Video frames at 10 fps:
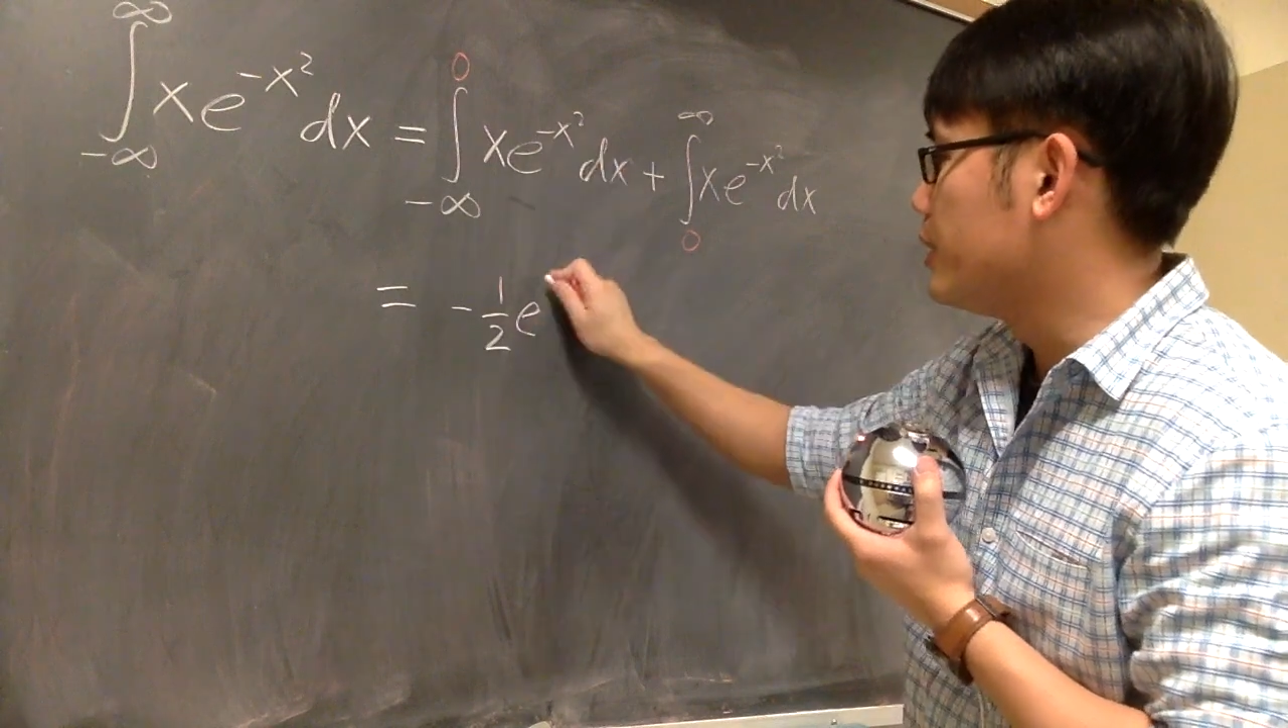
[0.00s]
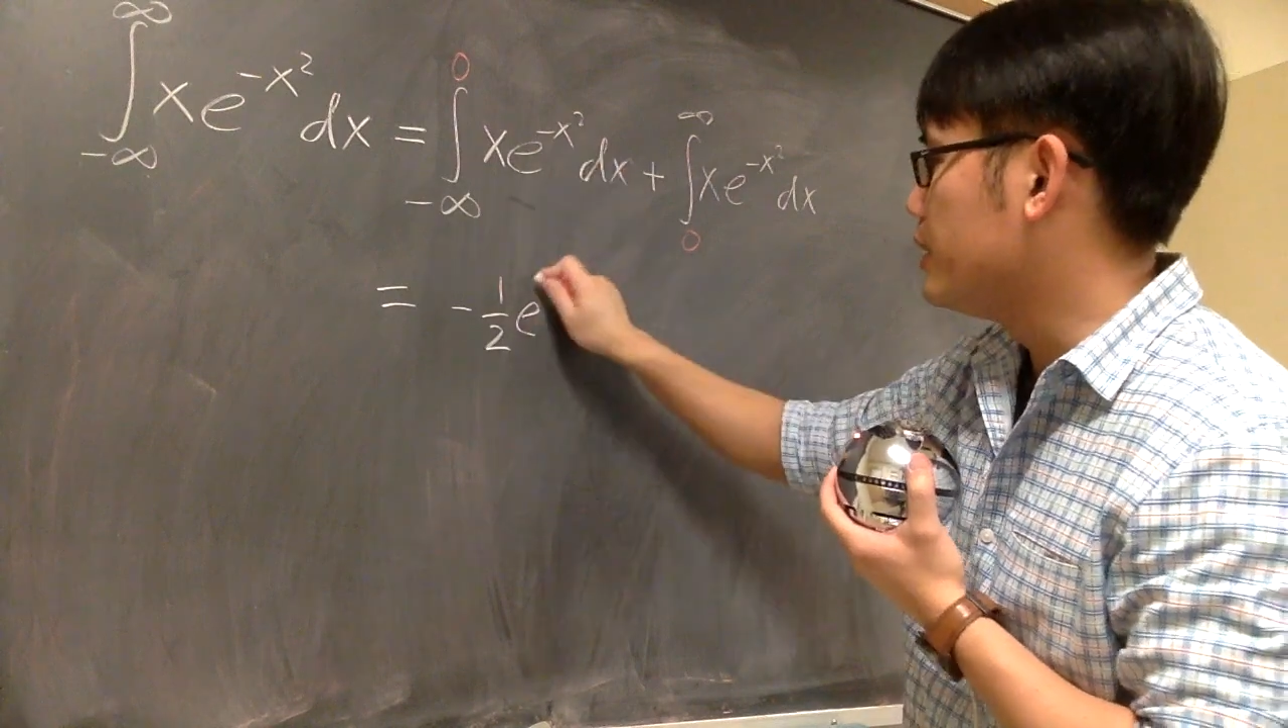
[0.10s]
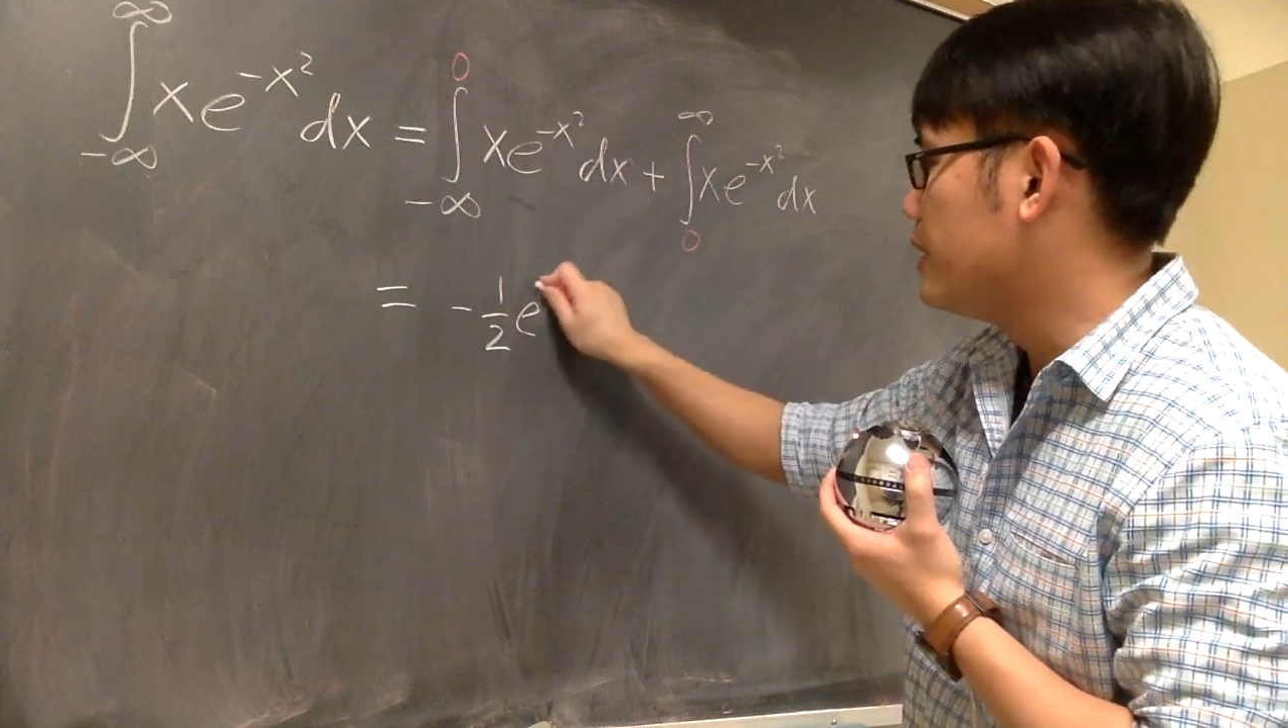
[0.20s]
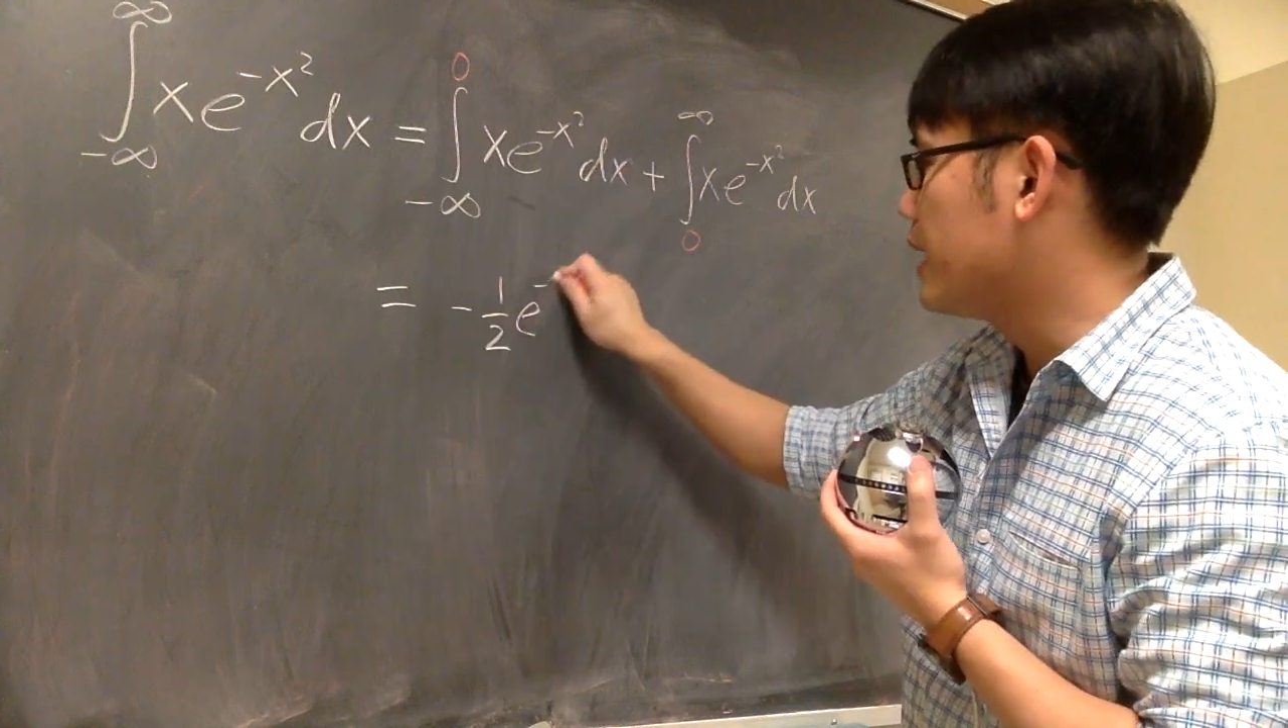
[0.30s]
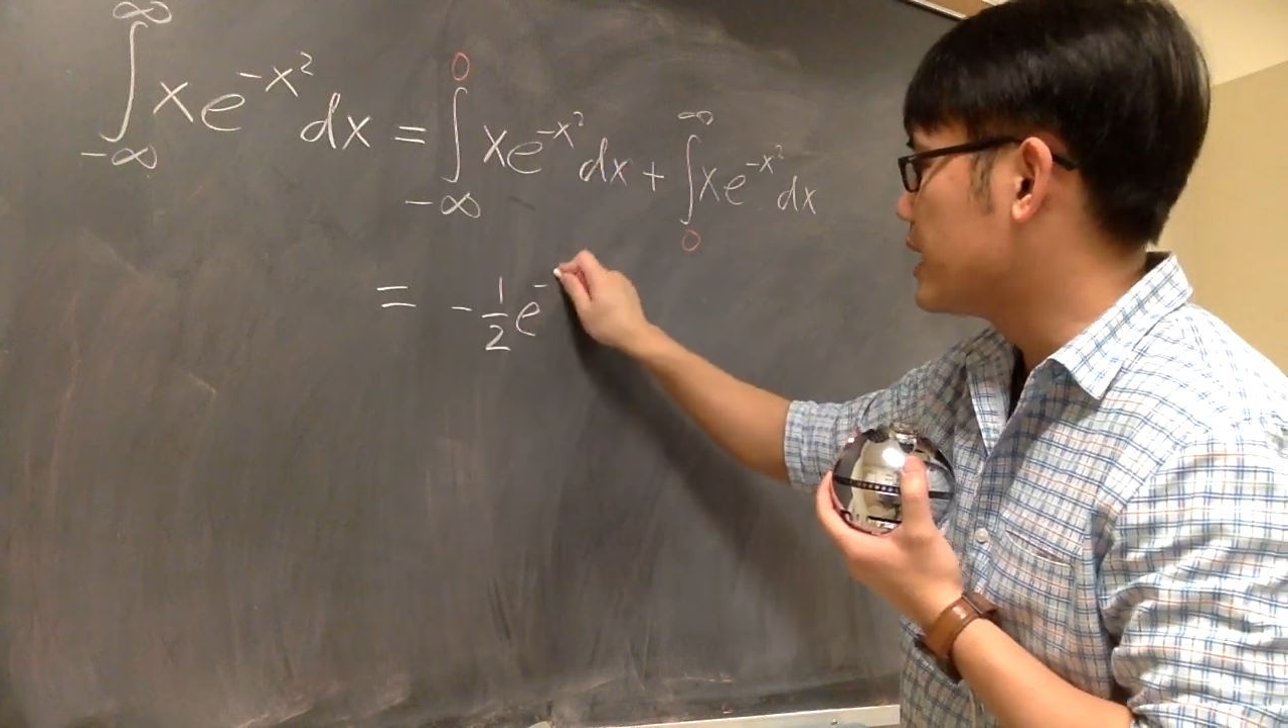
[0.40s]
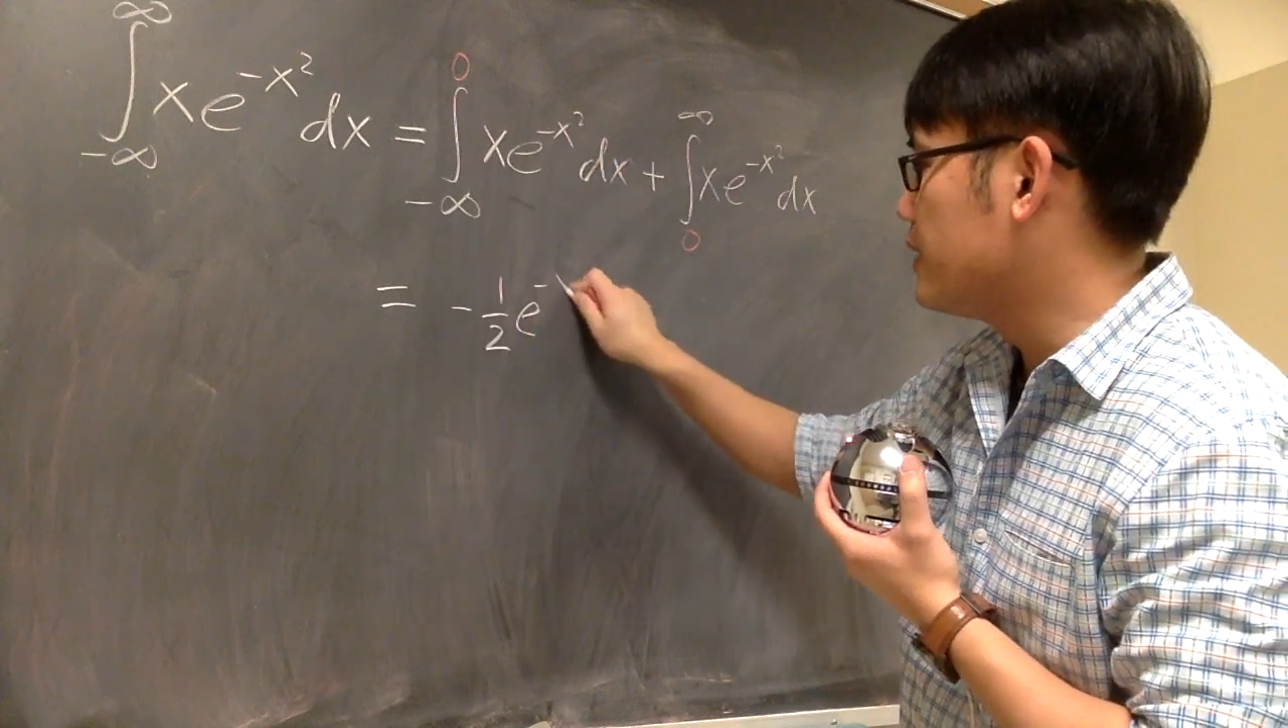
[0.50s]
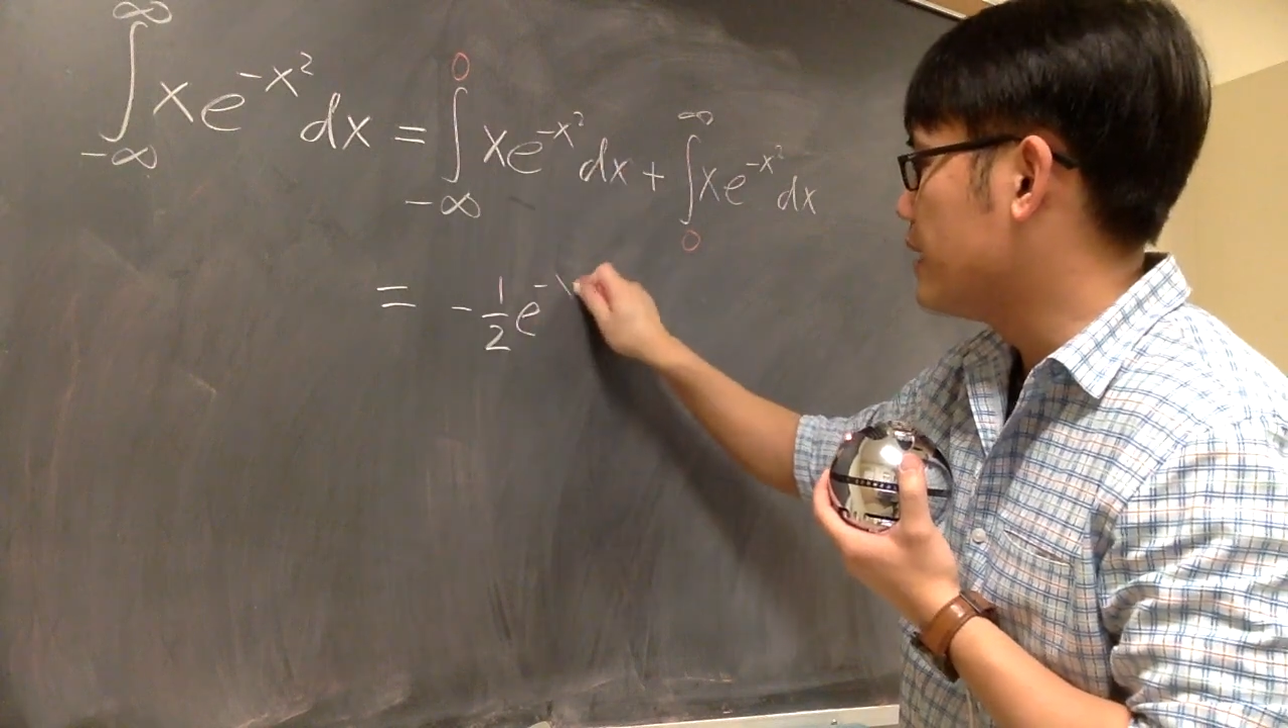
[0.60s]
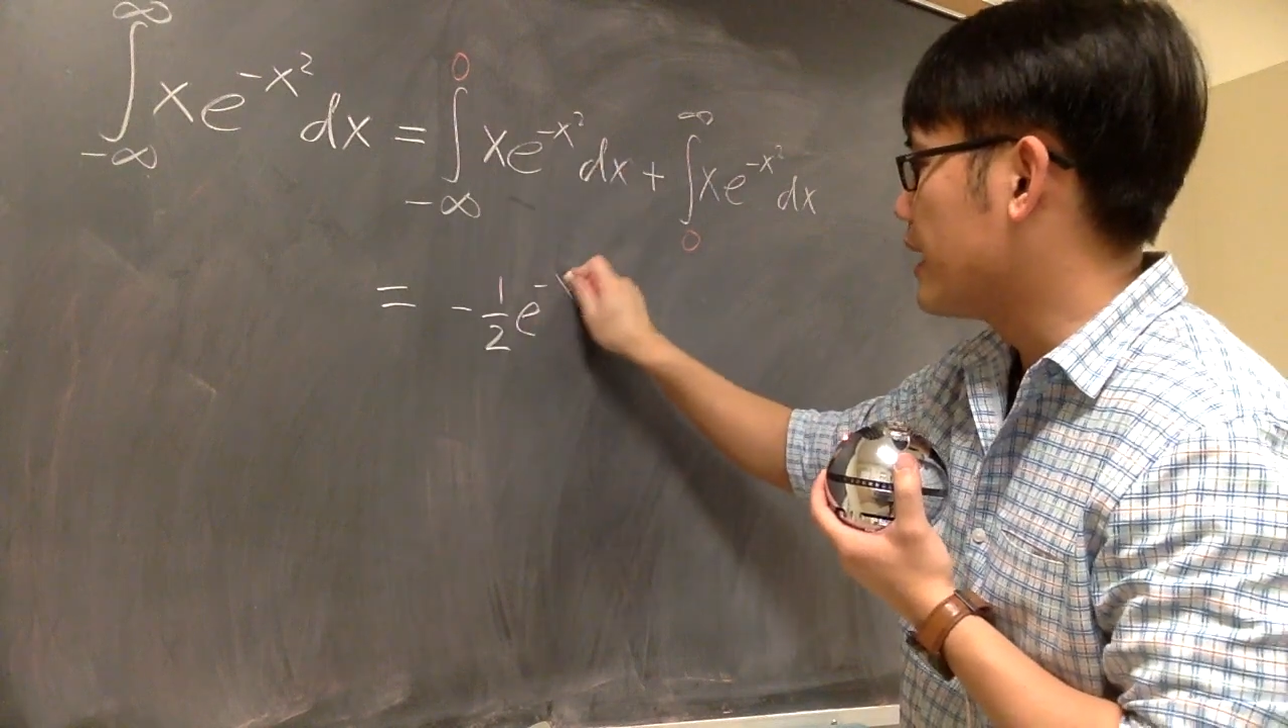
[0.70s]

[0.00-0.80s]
the negative